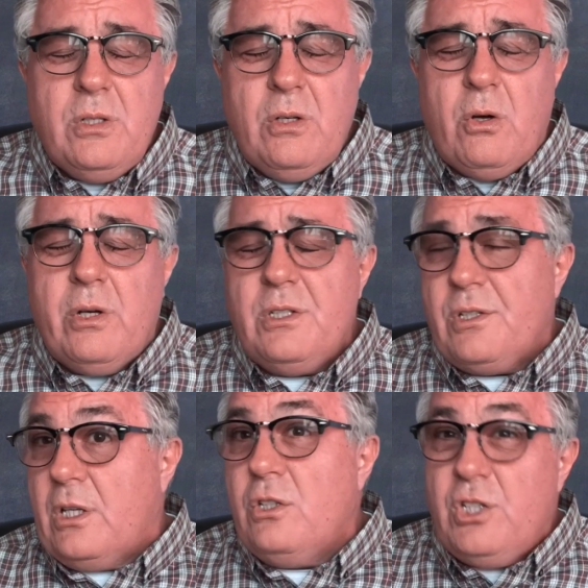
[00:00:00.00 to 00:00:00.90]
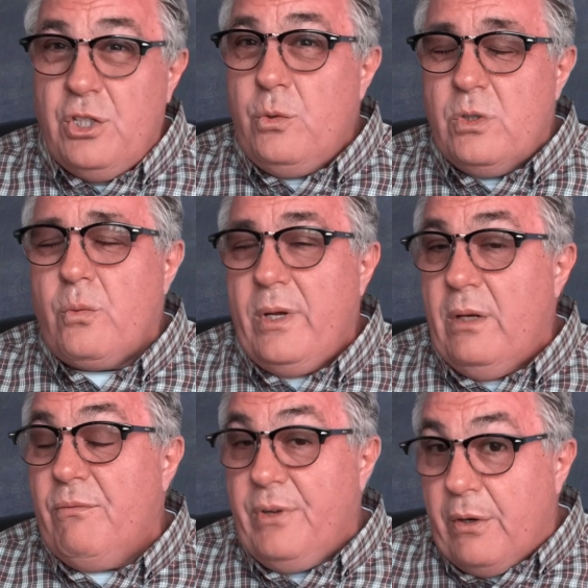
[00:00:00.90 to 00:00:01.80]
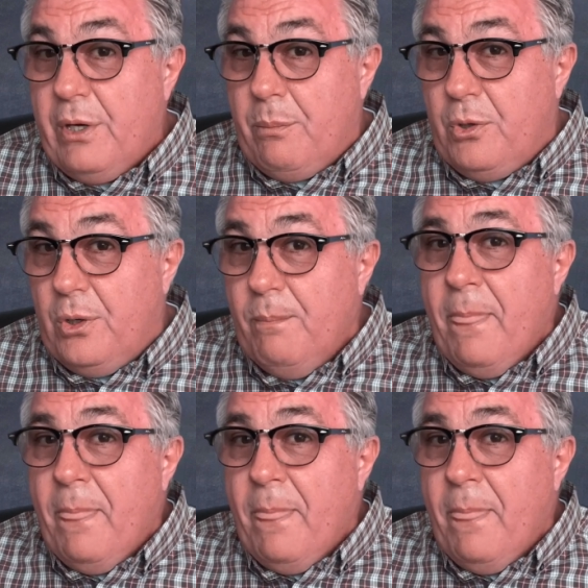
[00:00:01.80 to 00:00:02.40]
or as a continuous random variable.